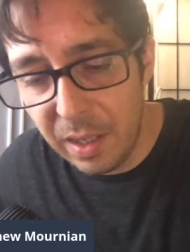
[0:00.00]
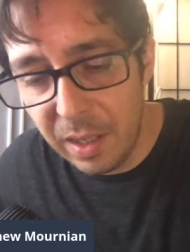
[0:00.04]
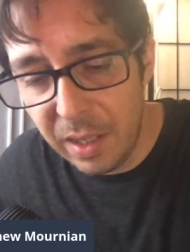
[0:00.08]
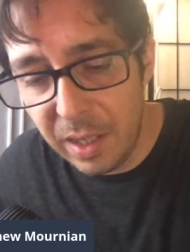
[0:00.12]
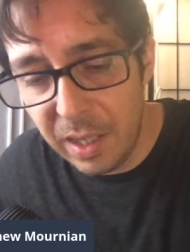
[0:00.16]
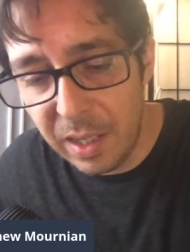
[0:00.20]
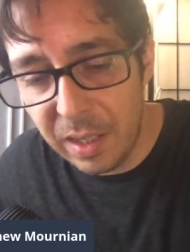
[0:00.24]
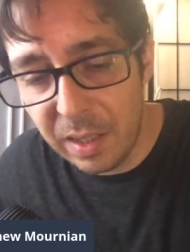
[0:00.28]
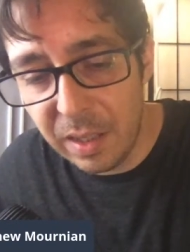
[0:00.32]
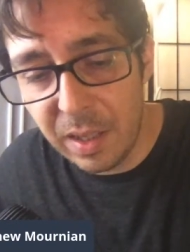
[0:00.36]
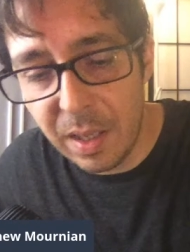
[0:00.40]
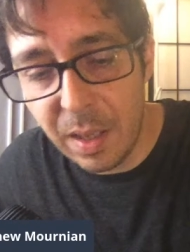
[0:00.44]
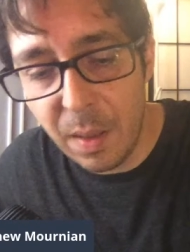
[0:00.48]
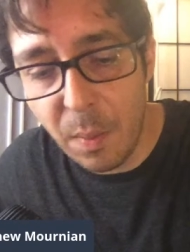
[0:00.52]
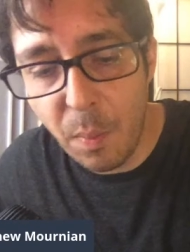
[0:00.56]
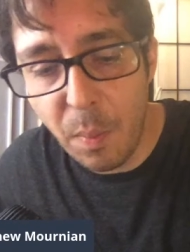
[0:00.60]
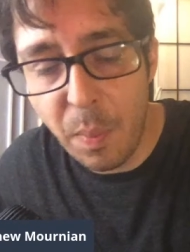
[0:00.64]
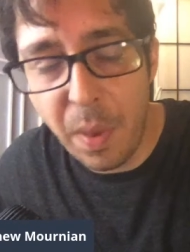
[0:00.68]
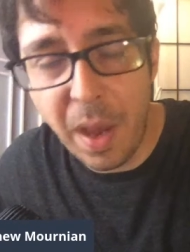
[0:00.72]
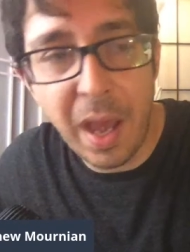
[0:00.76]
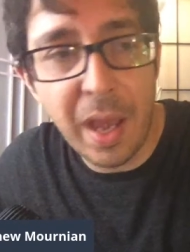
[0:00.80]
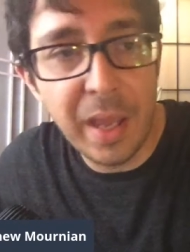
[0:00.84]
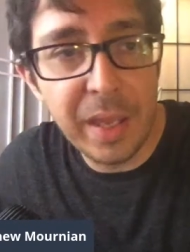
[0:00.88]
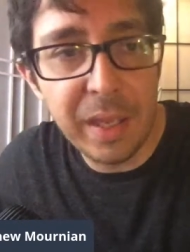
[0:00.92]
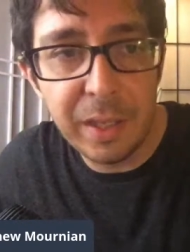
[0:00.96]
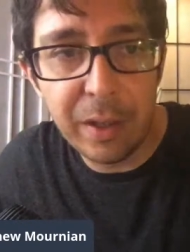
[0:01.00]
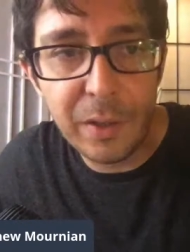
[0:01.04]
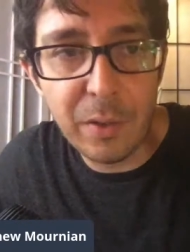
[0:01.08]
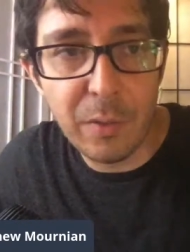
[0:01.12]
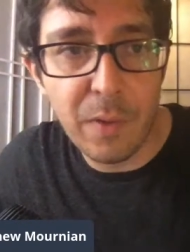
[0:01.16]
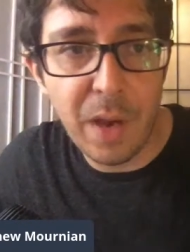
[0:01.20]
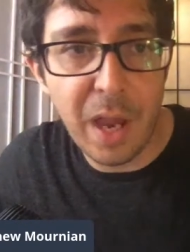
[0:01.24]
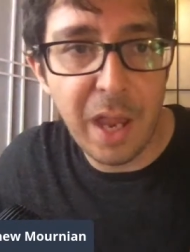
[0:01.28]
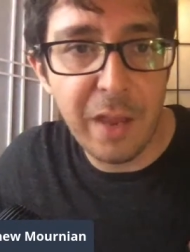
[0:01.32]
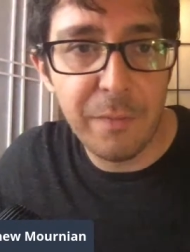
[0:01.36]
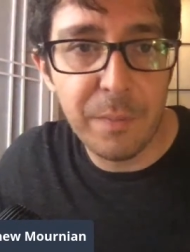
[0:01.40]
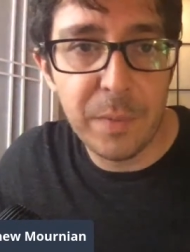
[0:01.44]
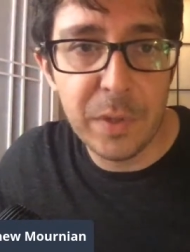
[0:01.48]
in buying a
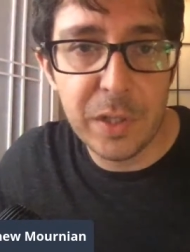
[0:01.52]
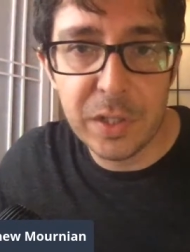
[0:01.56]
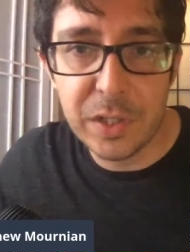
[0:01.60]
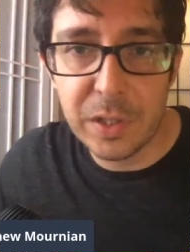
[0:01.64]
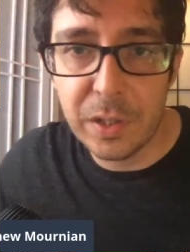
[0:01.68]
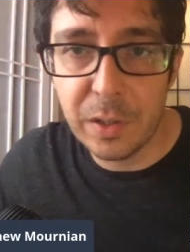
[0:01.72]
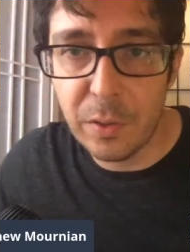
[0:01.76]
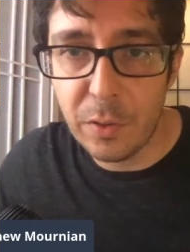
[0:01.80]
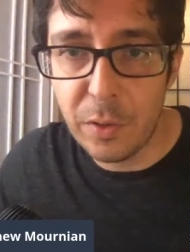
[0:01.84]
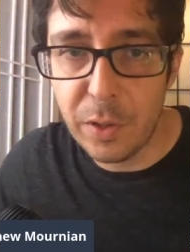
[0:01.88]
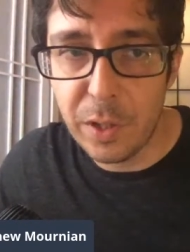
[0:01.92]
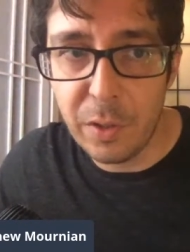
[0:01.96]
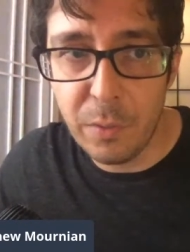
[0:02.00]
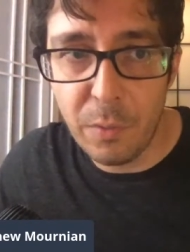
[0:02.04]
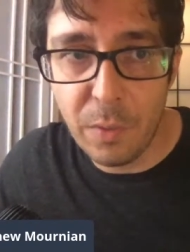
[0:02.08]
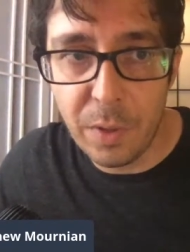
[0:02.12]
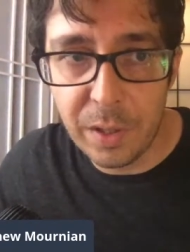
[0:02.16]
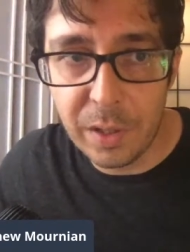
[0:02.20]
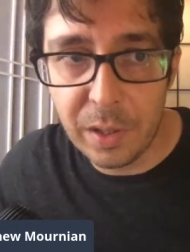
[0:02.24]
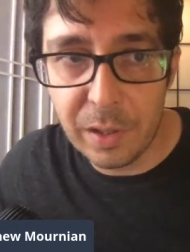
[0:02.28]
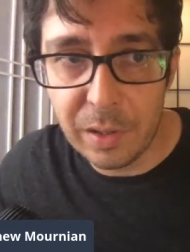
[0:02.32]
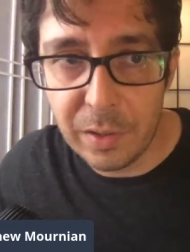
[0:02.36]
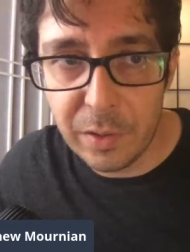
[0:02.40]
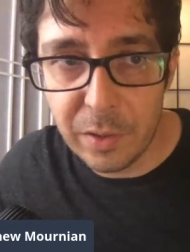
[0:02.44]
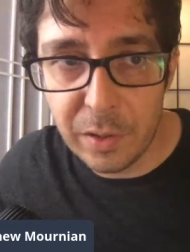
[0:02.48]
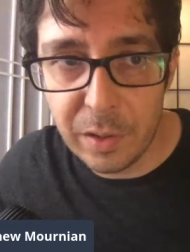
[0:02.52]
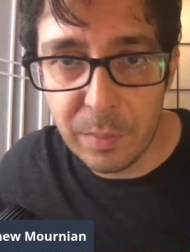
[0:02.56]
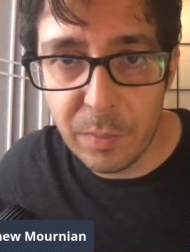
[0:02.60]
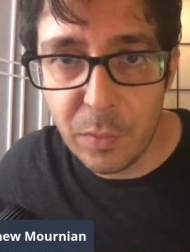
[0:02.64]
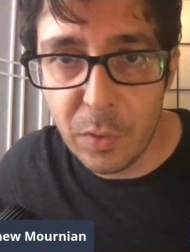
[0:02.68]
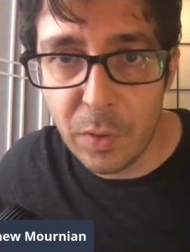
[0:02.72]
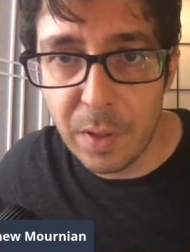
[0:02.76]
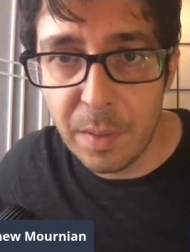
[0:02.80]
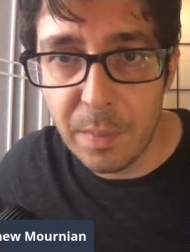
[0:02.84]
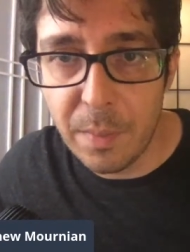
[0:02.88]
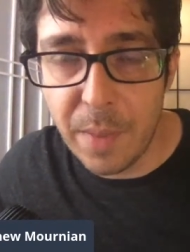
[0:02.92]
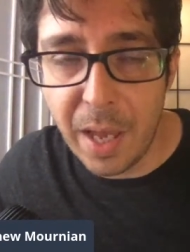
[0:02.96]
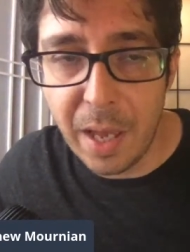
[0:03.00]
Rife machine or you want to learn
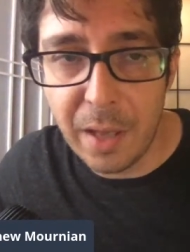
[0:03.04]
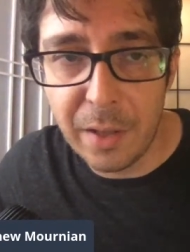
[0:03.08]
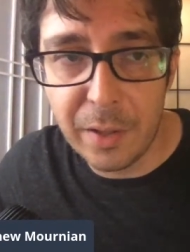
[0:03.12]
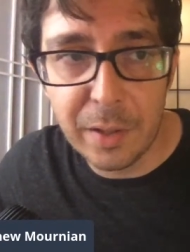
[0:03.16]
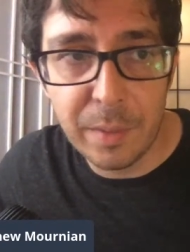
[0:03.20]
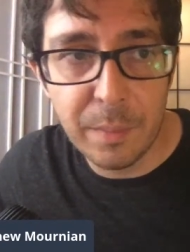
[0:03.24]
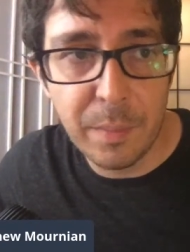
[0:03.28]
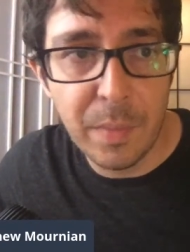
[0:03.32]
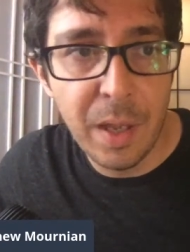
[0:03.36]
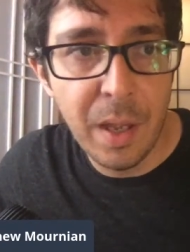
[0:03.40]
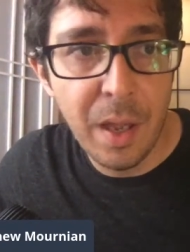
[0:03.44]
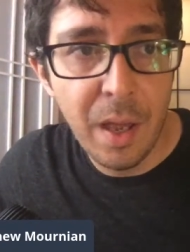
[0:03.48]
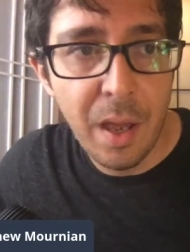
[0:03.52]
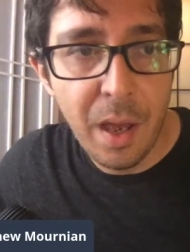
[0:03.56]
more about them,